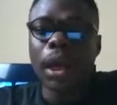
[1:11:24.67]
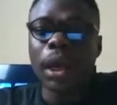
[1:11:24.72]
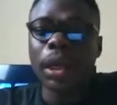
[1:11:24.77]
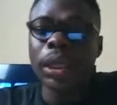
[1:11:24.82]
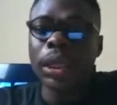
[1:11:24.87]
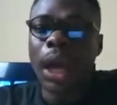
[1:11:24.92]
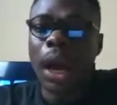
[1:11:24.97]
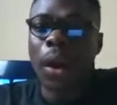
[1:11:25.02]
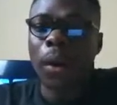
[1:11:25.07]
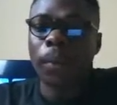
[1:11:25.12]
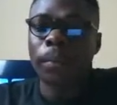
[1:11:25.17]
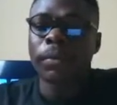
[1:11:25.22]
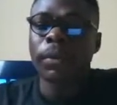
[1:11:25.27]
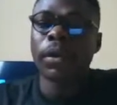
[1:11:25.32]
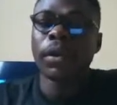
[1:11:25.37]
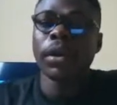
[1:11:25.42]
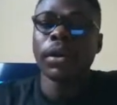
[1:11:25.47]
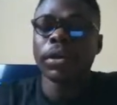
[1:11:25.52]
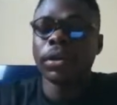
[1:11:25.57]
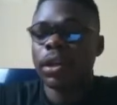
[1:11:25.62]
now
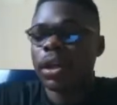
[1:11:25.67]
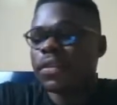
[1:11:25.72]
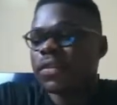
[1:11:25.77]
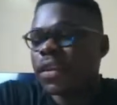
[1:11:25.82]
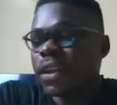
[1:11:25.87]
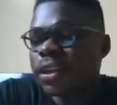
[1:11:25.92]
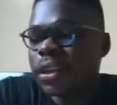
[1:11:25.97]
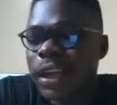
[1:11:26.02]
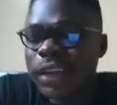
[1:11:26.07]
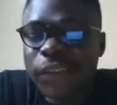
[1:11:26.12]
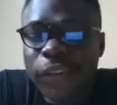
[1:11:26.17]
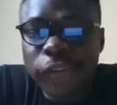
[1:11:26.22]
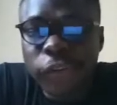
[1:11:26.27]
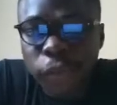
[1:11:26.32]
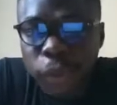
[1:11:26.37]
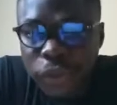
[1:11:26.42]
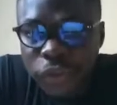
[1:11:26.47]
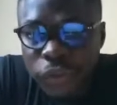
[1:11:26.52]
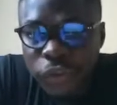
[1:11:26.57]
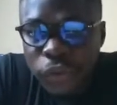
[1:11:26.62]
there's a
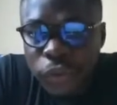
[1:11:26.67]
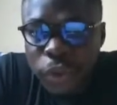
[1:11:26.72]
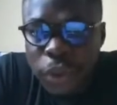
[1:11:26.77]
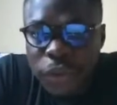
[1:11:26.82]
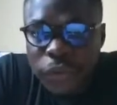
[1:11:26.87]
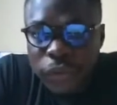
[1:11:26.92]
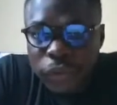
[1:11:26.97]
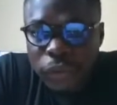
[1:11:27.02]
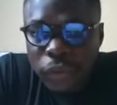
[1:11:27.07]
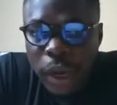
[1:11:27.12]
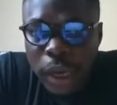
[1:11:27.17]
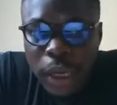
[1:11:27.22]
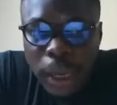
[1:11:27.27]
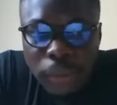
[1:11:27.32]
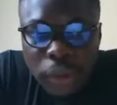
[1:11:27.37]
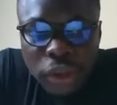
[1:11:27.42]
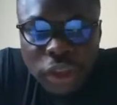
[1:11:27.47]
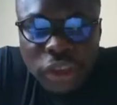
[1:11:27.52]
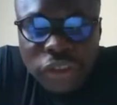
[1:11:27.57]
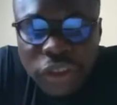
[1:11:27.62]
twist to it, right?
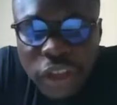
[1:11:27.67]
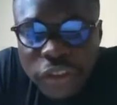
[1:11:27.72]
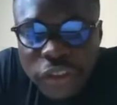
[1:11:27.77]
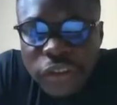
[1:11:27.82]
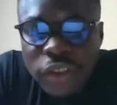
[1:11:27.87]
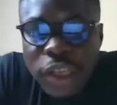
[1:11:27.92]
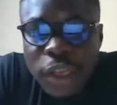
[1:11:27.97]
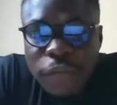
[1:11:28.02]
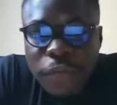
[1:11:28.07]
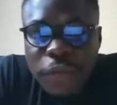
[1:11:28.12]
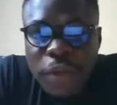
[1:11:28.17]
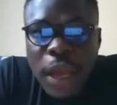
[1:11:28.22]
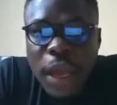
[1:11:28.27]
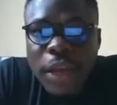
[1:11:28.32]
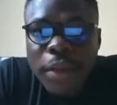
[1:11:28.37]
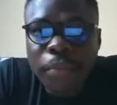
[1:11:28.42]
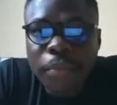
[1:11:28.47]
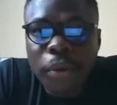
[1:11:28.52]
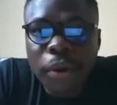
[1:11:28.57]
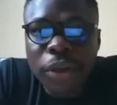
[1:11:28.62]
I'm not just going to give
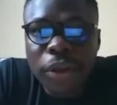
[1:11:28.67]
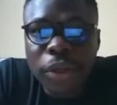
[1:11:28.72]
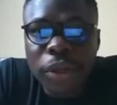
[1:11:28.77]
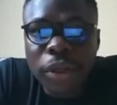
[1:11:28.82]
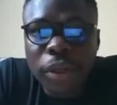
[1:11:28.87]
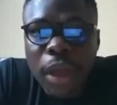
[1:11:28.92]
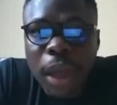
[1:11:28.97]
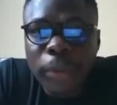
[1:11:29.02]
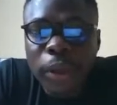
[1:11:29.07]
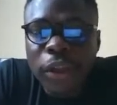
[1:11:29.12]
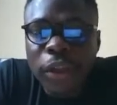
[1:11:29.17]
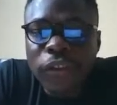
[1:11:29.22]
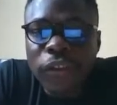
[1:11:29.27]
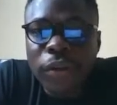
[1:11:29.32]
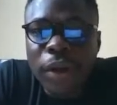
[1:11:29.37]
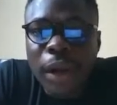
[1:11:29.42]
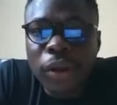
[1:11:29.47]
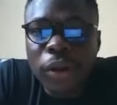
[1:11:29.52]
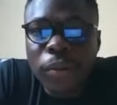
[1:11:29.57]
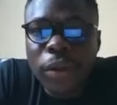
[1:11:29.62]
anybody. I'm not going to
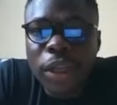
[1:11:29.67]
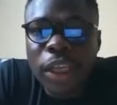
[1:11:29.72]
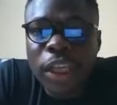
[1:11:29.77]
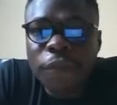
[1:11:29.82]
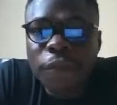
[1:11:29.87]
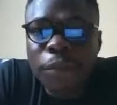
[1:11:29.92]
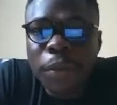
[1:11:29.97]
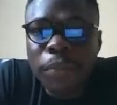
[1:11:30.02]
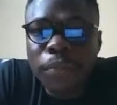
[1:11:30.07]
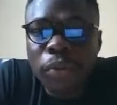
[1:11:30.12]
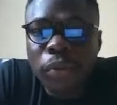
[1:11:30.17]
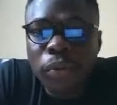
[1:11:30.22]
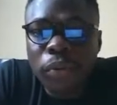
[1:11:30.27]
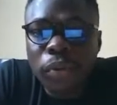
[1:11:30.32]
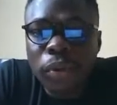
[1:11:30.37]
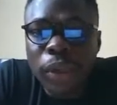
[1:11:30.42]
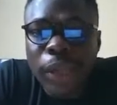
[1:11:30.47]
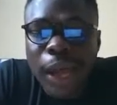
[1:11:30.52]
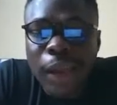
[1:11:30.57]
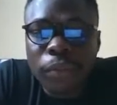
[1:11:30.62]
randomly give
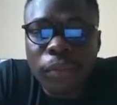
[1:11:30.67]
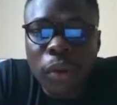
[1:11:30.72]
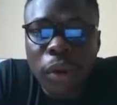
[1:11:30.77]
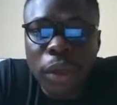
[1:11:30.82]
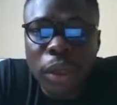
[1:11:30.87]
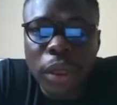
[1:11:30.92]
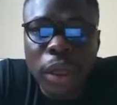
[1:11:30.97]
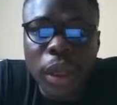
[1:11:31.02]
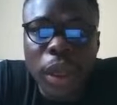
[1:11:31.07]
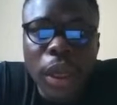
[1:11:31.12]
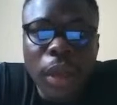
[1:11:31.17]
people that money.